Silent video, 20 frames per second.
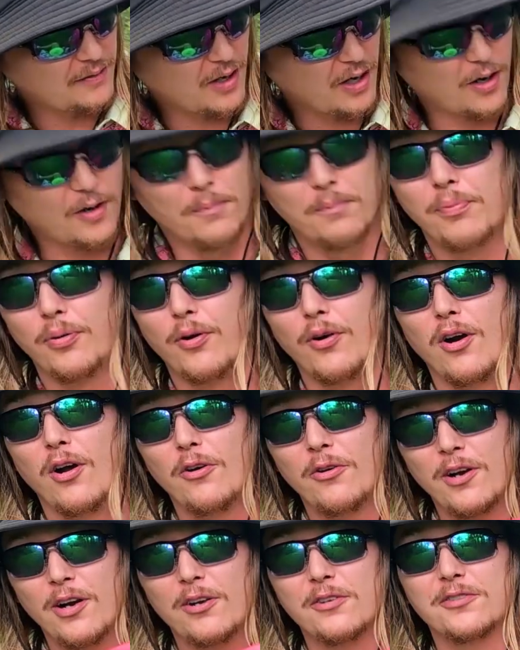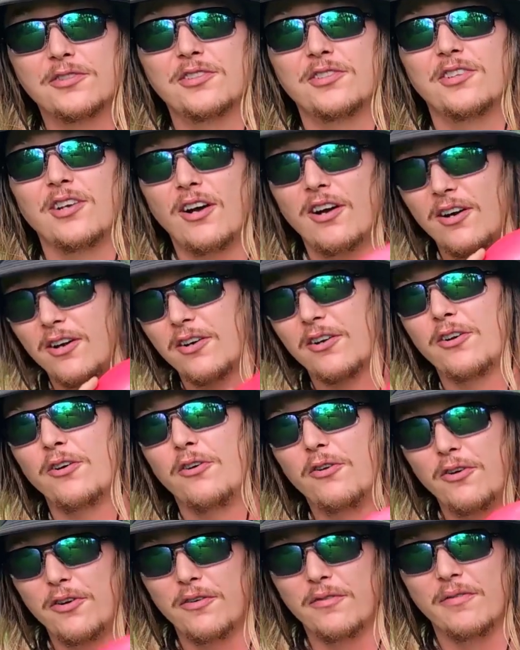our Proto Star
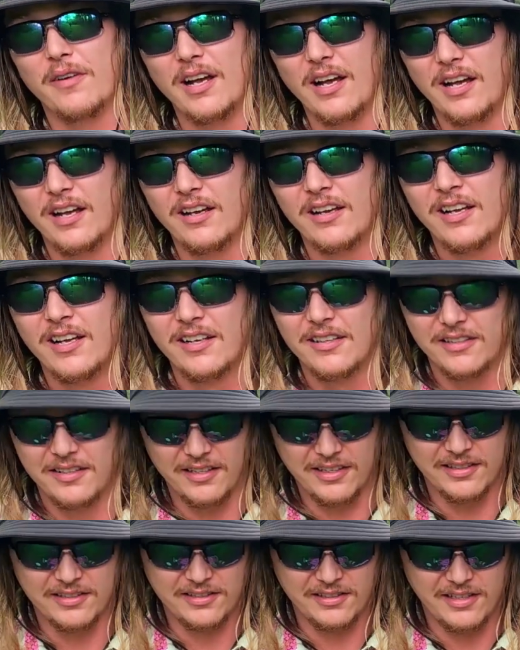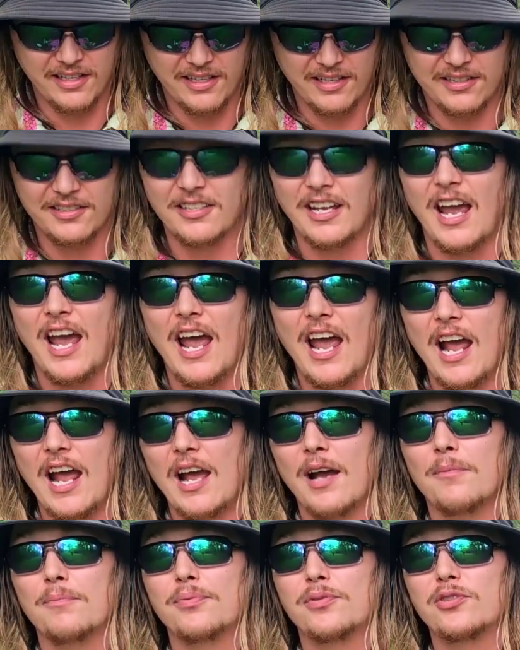Corvette. This disc
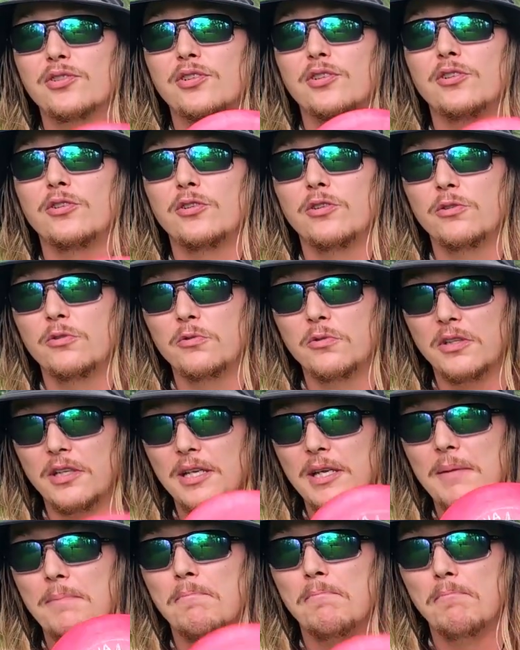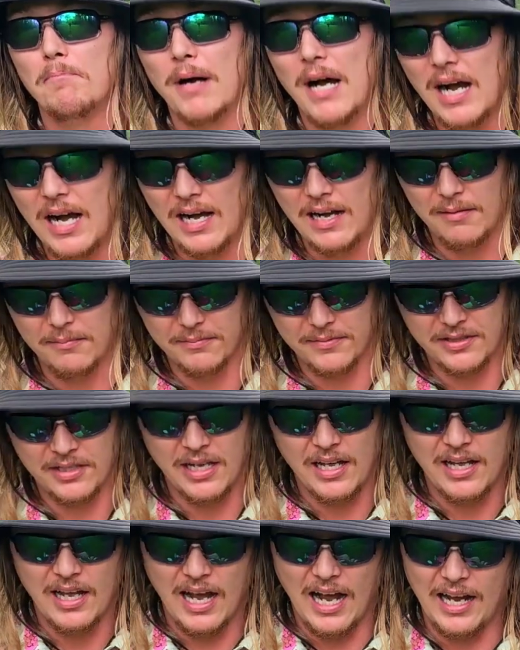absolutely bombs.
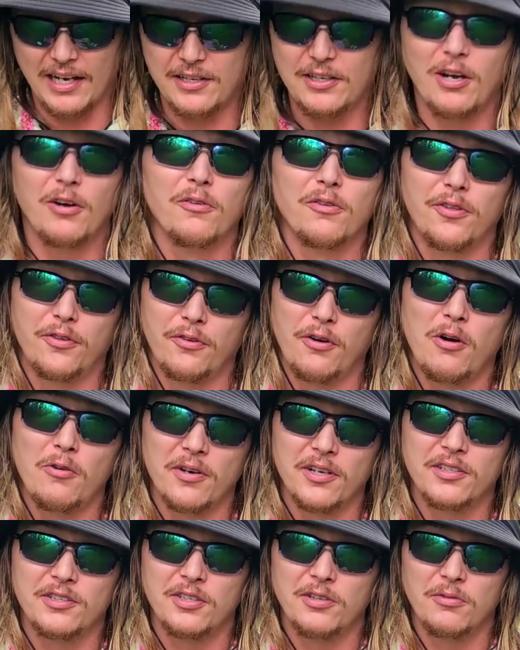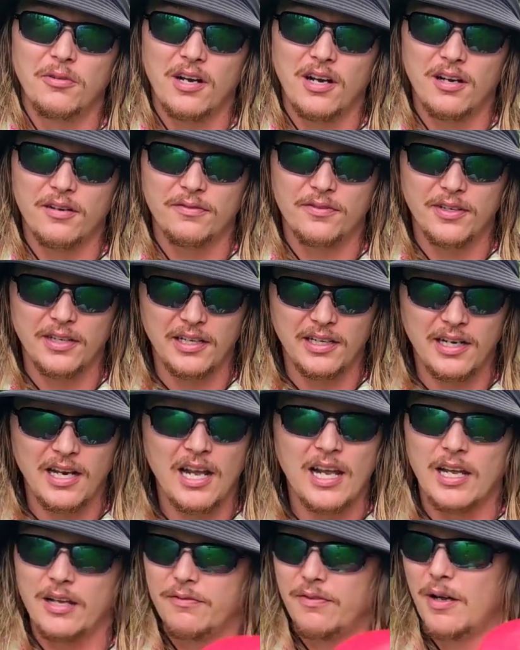I don't throw it too often.
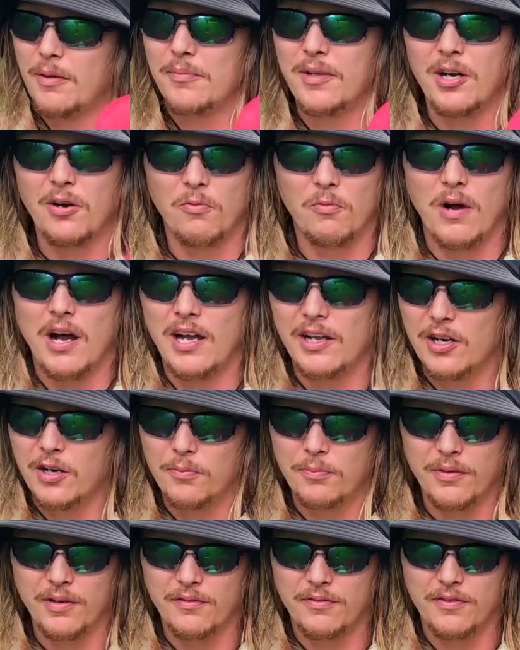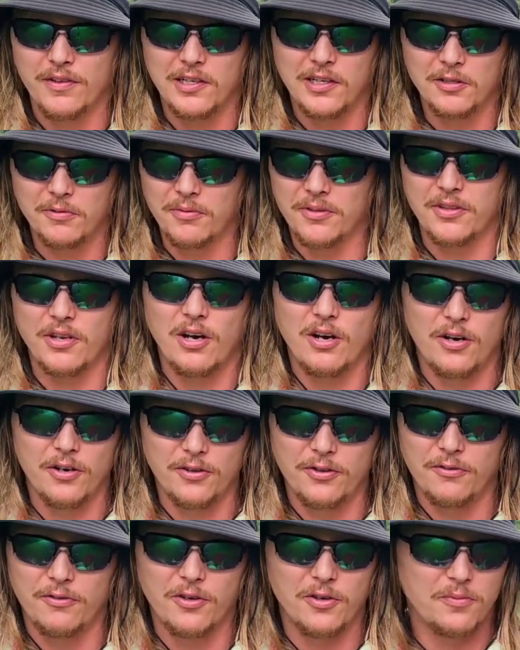If I'm in a wide open field with all
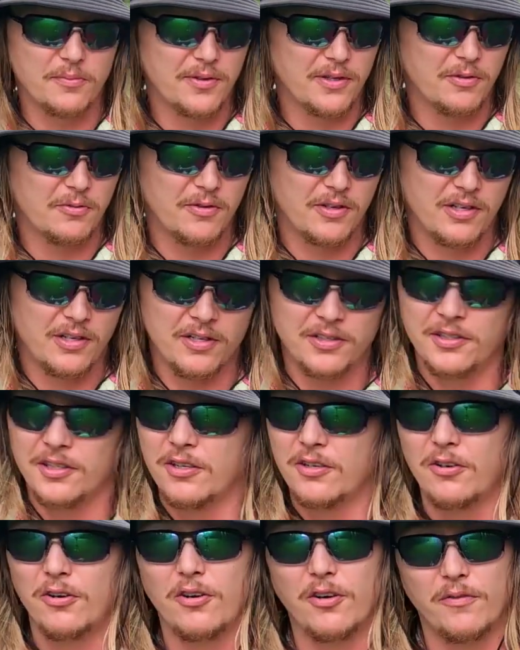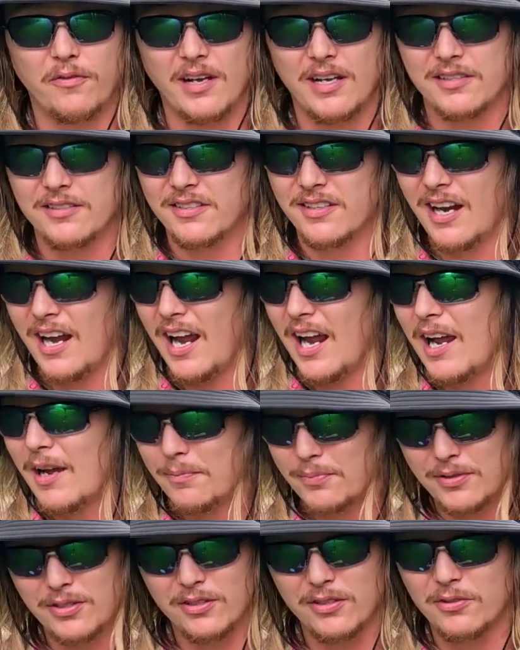the room in the world, the Corvette's an
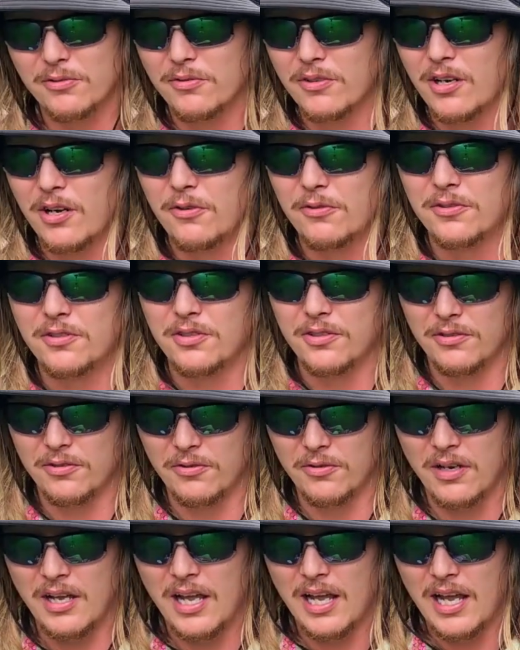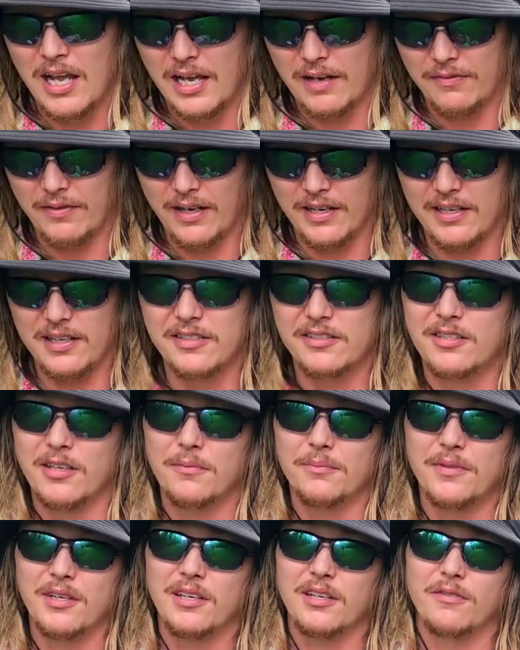absolute go-to. If I need
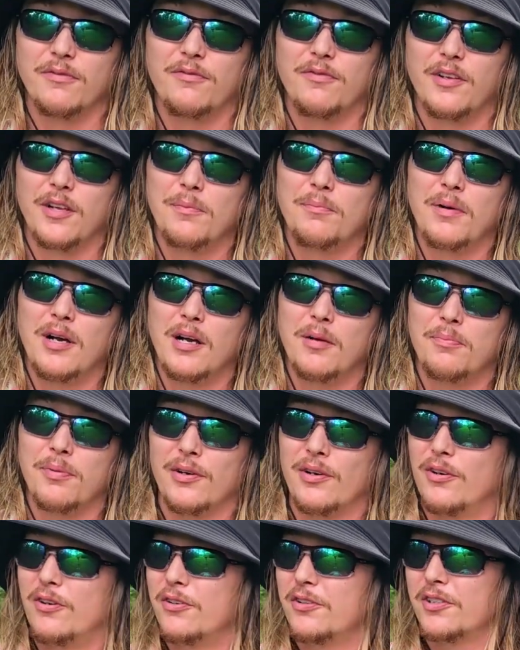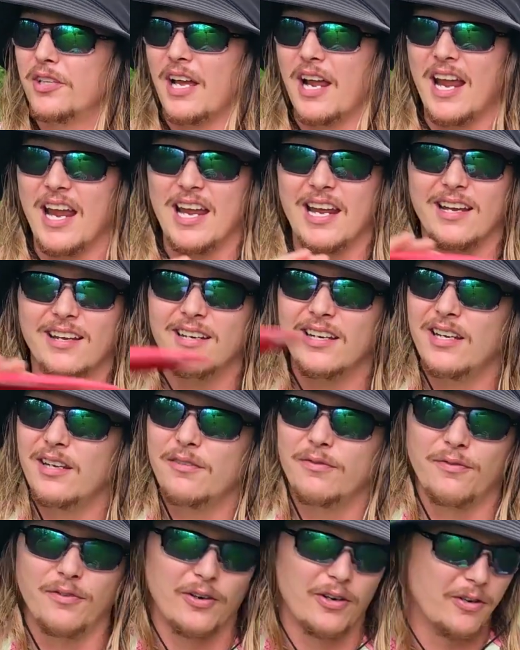something to flip up and hold an Annie
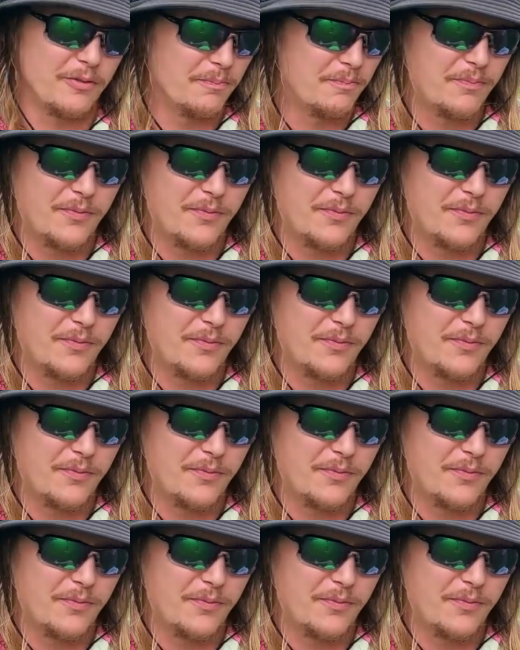for